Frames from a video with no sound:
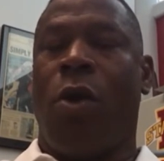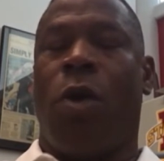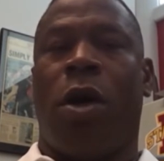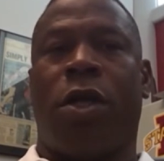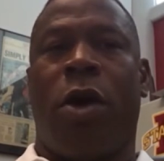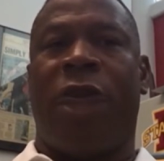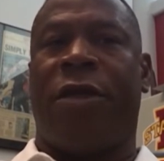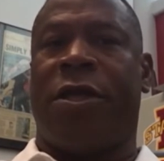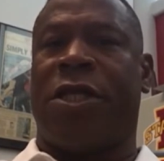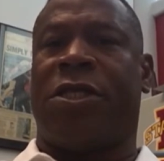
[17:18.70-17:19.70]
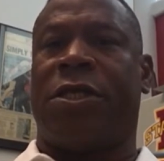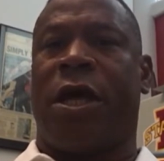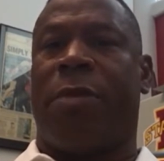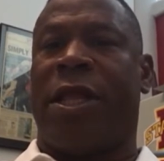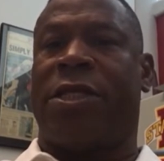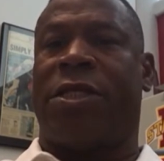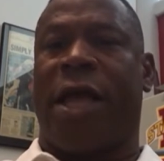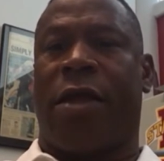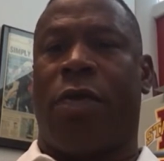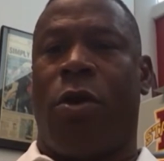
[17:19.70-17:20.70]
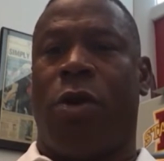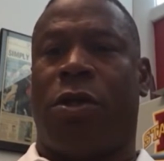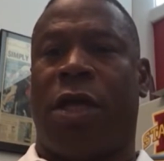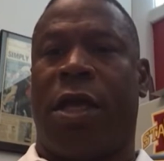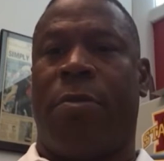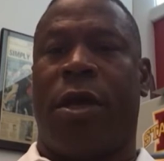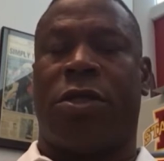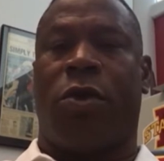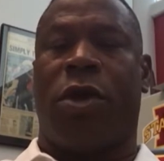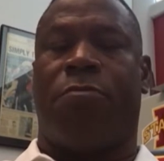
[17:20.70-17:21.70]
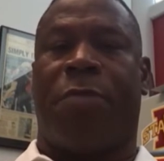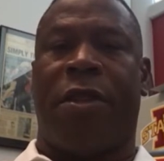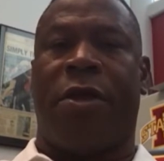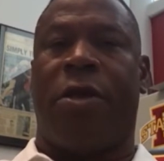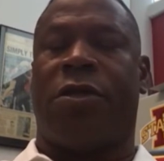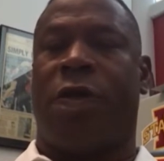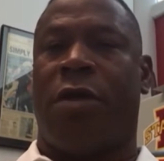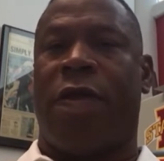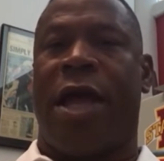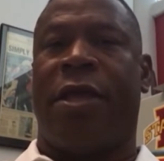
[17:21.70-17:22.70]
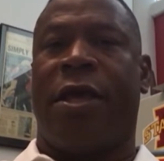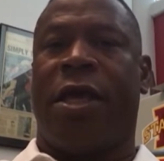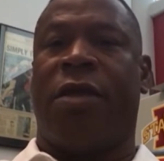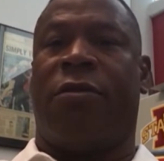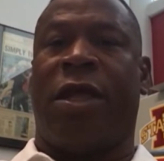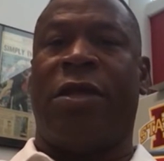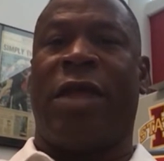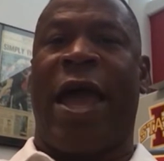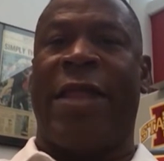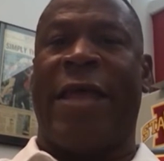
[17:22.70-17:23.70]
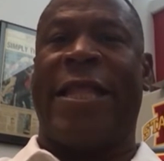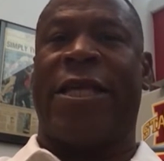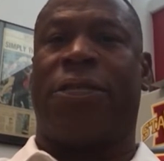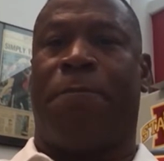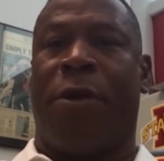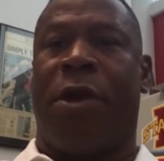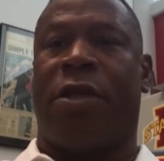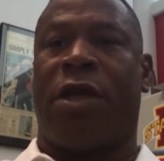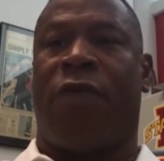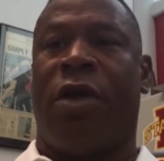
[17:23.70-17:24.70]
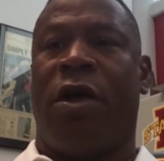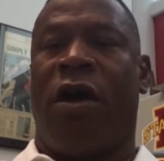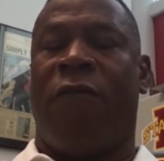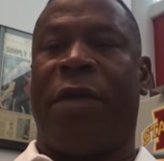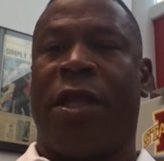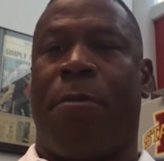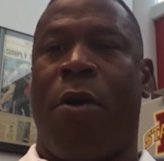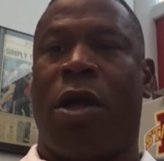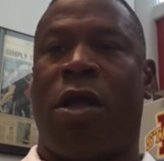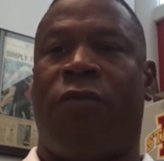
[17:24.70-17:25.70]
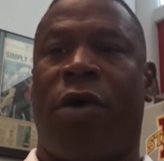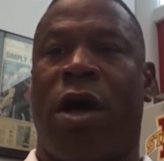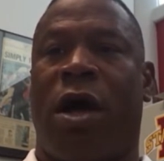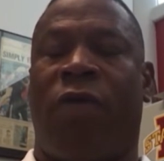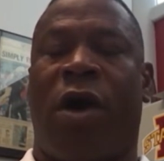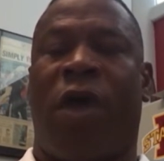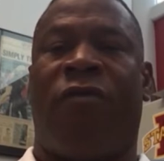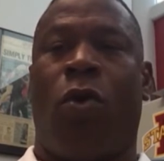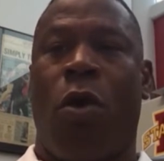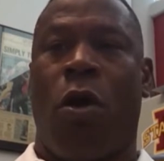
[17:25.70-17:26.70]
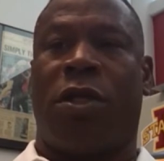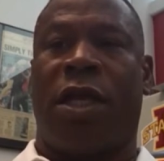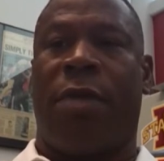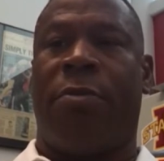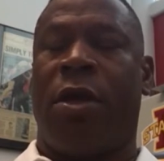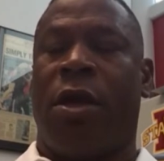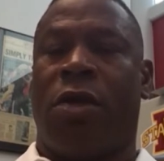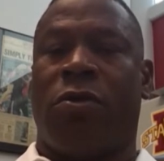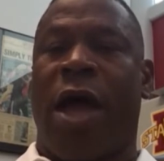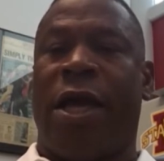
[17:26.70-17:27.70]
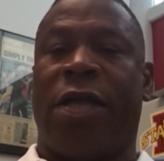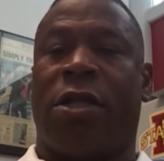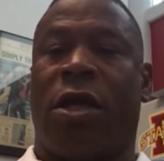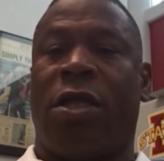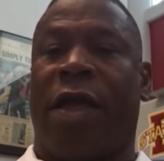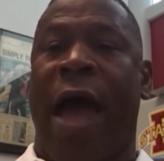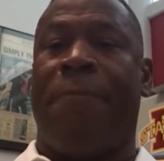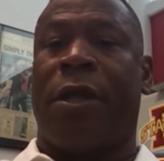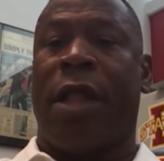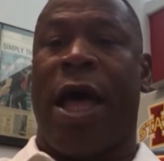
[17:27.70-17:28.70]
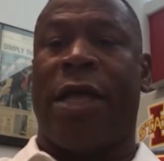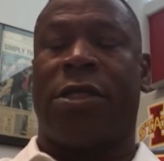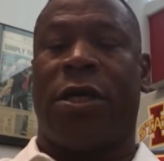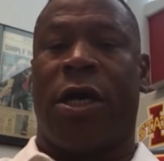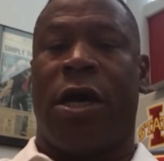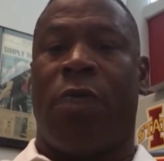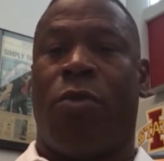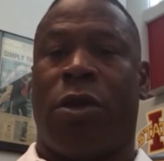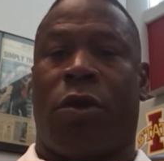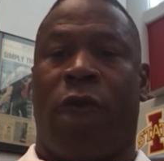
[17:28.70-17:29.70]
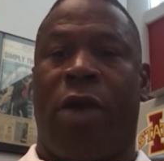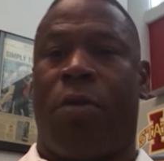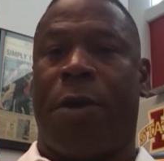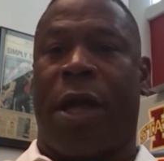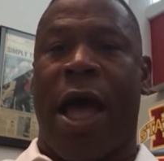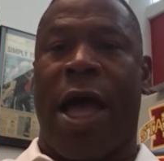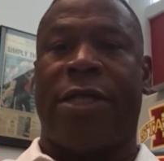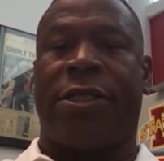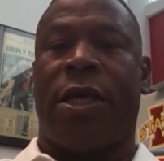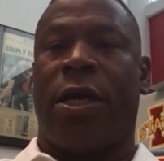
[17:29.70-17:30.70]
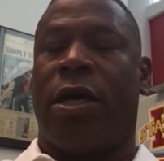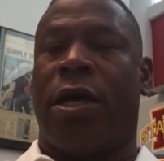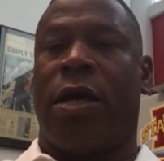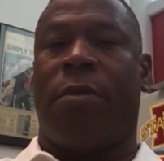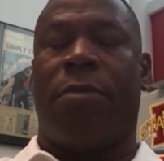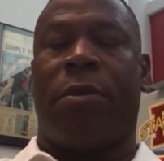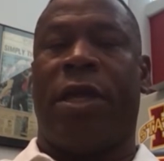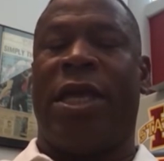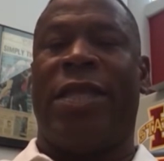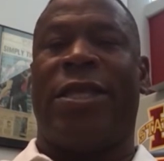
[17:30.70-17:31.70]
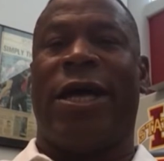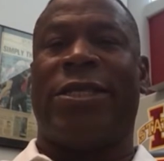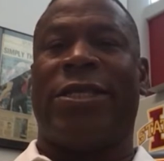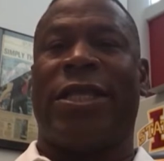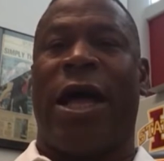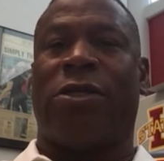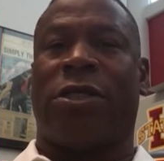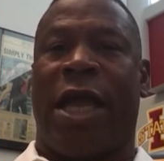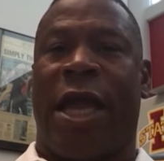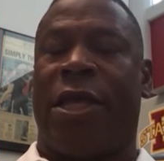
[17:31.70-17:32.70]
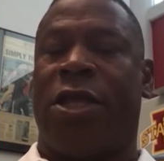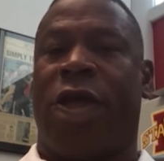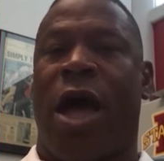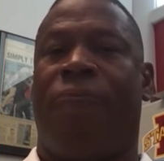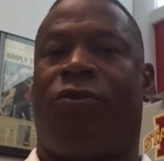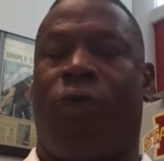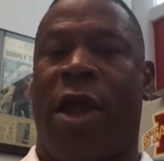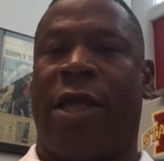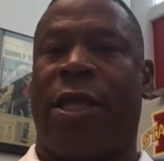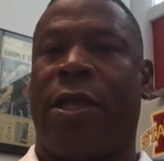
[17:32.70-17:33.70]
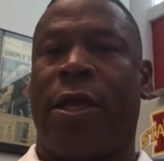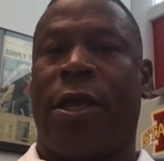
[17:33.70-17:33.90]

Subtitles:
Well, you know, I think this is Malik's second world team. So he's been there, he's done that. He's had that experience of being a part of a world team. So now he's looking to capitalize with a great group of guys. He does an outstanding job training.